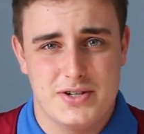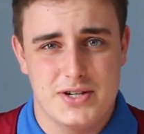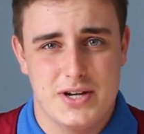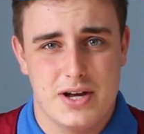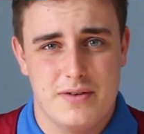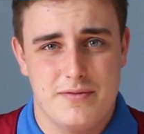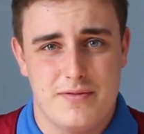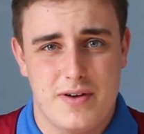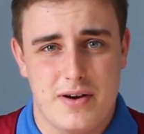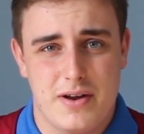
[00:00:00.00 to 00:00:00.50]
You
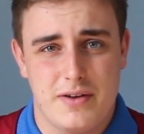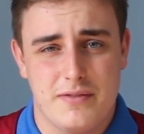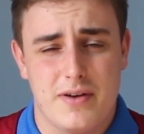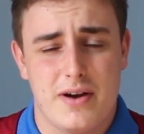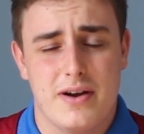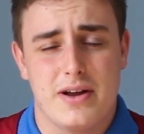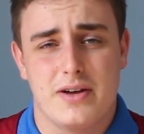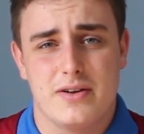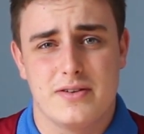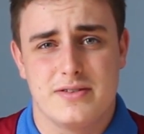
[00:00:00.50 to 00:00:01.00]
know, very,
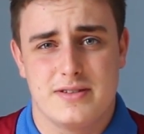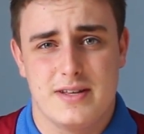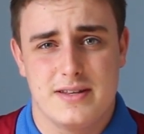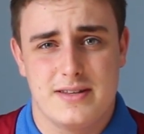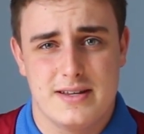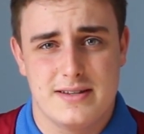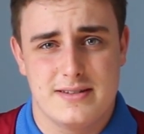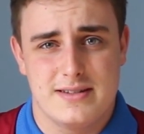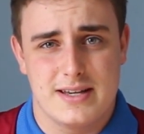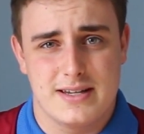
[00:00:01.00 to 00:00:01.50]
very good
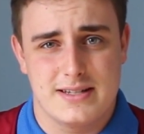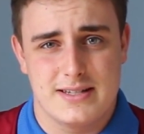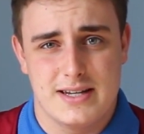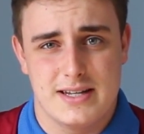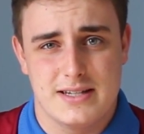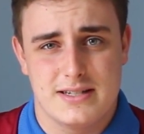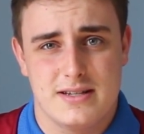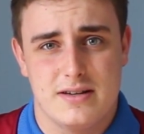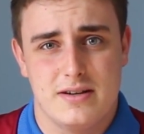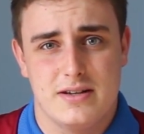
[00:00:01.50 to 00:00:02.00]
statistics in
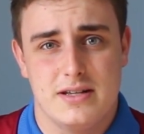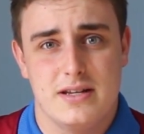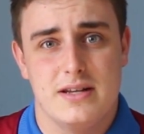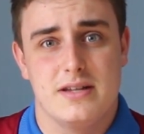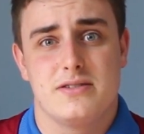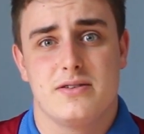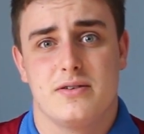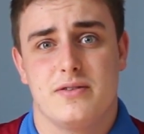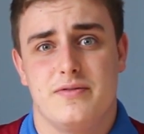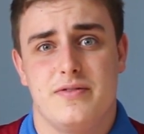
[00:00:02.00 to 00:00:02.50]
his sort
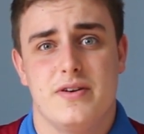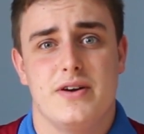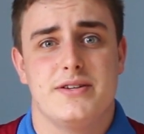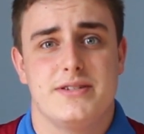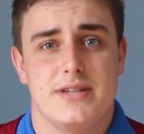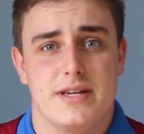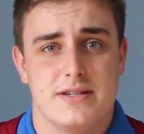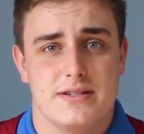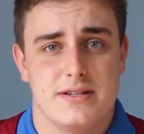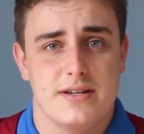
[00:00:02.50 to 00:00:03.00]
of
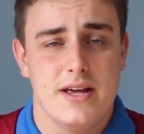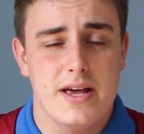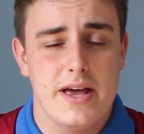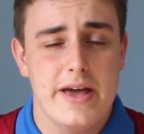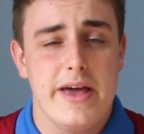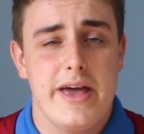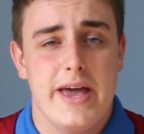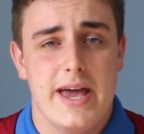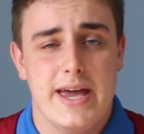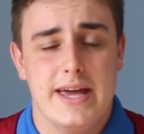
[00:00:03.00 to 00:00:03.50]
first season
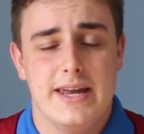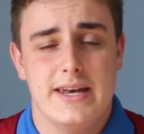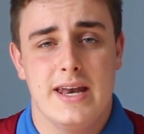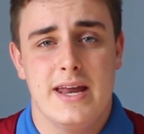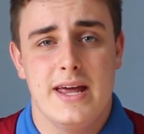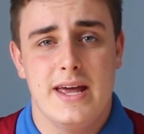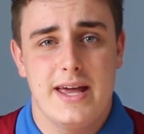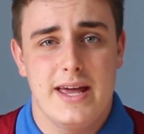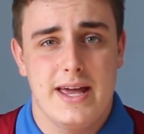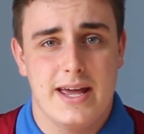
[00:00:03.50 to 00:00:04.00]
in
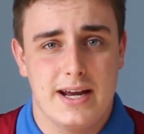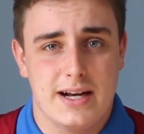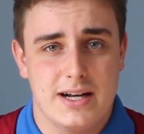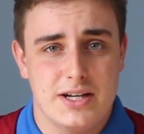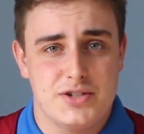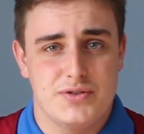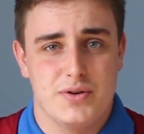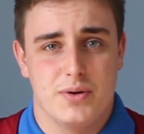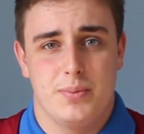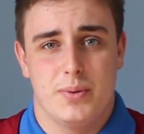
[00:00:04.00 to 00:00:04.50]

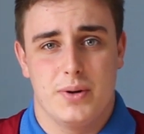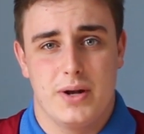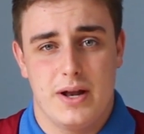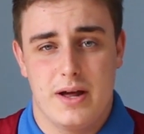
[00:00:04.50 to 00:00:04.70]
English football.